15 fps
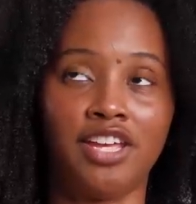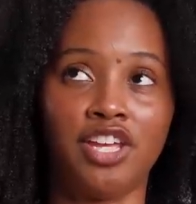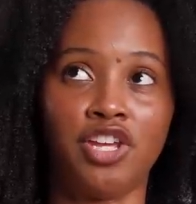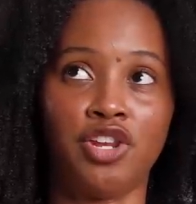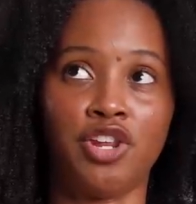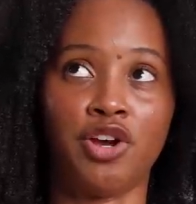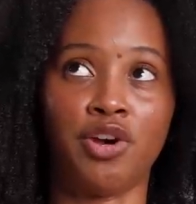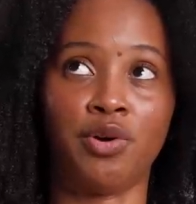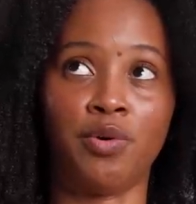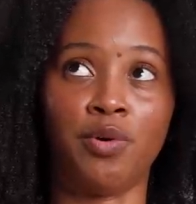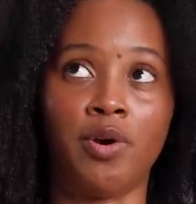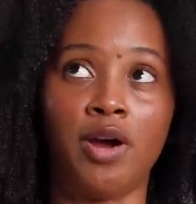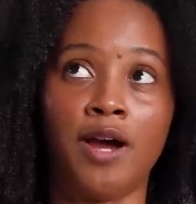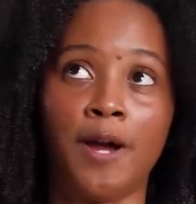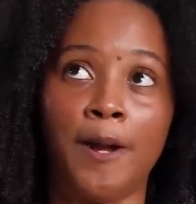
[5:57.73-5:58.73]
You
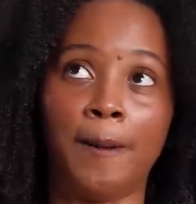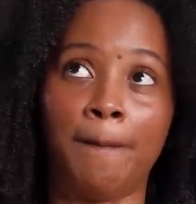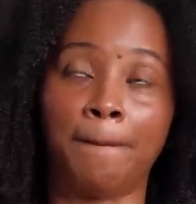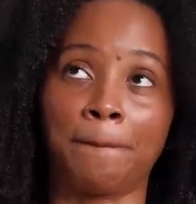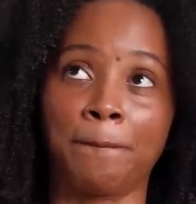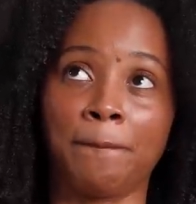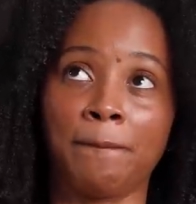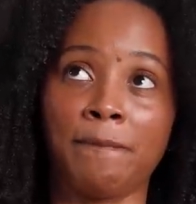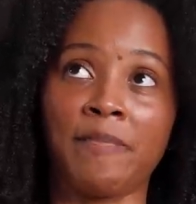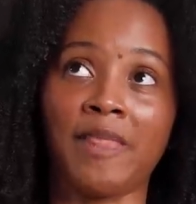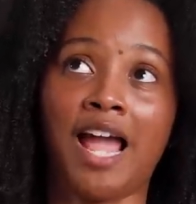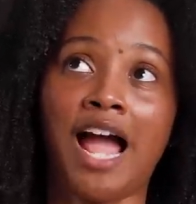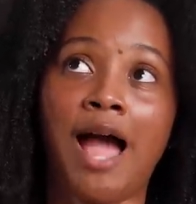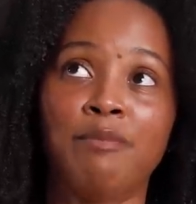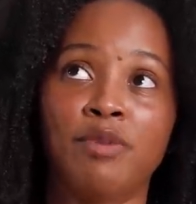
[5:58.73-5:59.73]
know, um,
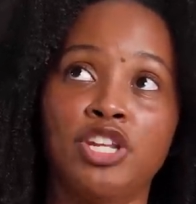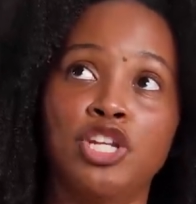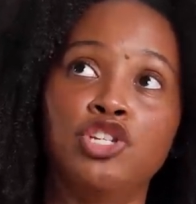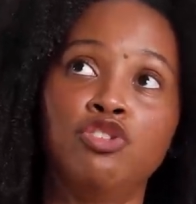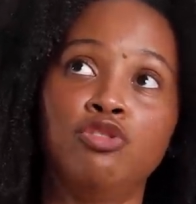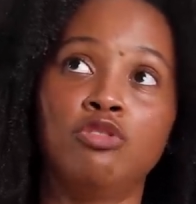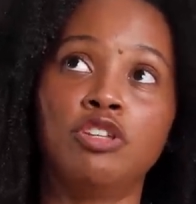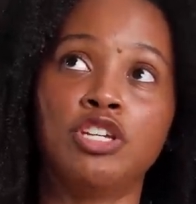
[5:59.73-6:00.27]
I'm going to do